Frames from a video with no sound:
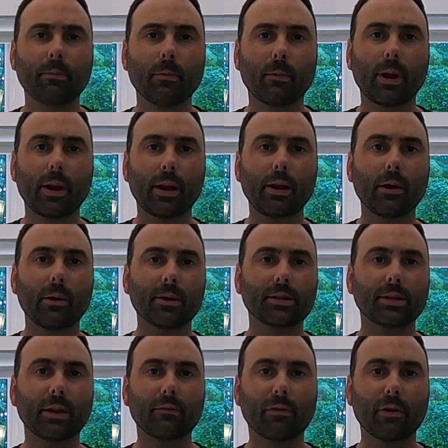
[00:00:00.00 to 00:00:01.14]
when I noticed
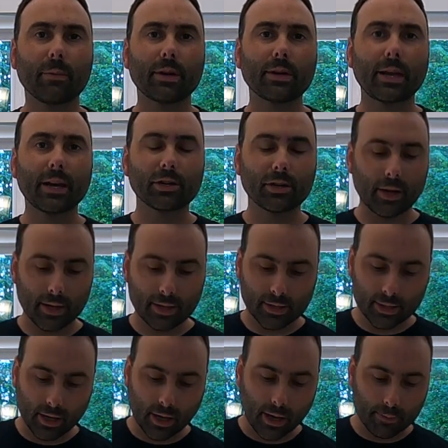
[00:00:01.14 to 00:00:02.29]
that fermentation had
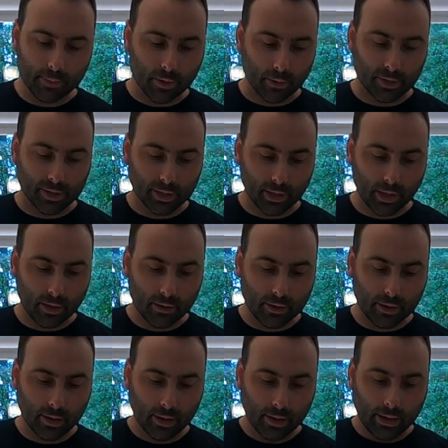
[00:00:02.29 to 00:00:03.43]
stopped or
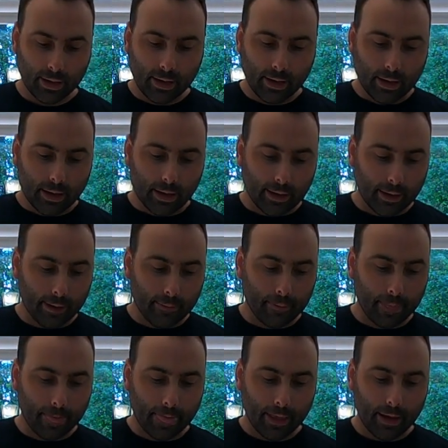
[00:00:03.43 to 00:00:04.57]
slowed.
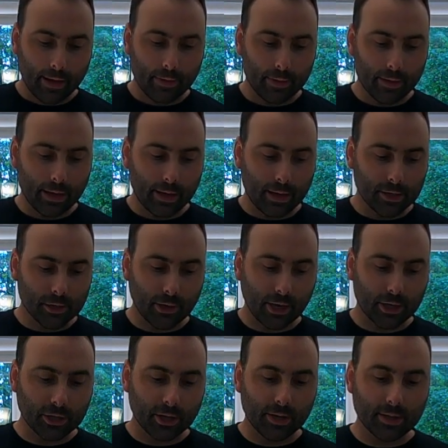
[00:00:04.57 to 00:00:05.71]
The
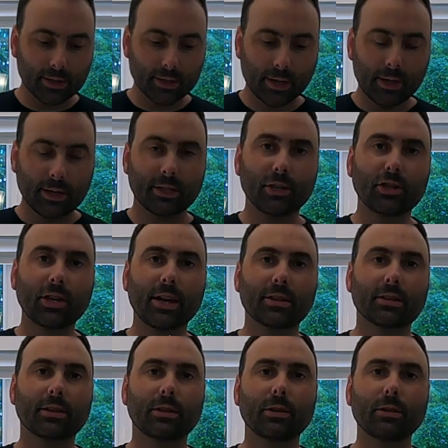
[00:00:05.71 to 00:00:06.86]
instructions
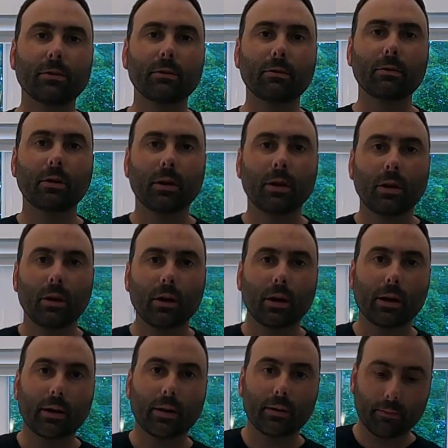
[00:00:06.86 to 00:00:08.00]
suggest to
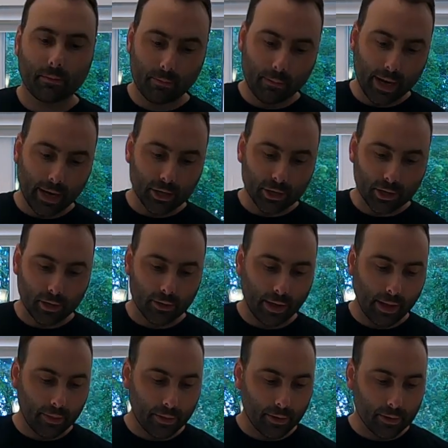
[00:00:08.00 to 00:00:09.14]
make sure
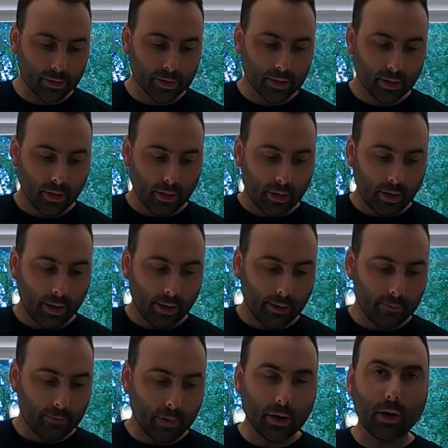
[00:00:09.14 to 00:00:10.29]
that there's
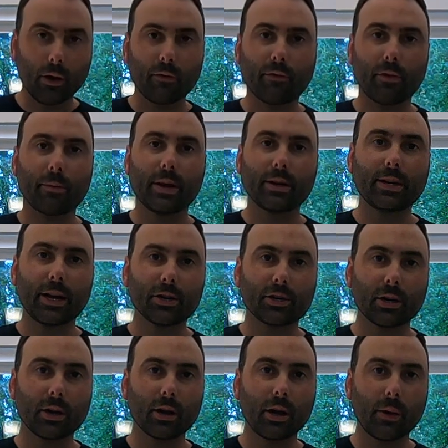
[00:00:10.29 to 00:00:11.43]
no
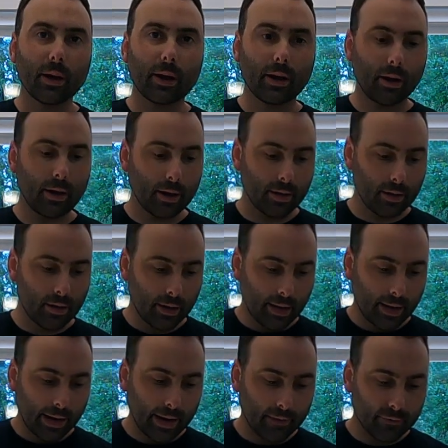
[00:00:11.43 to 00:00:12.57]
fermentation going on
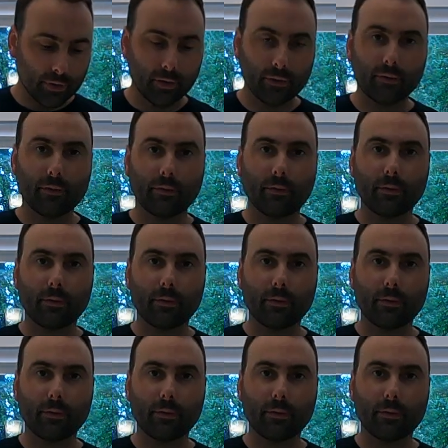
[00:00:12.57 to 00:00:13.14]
after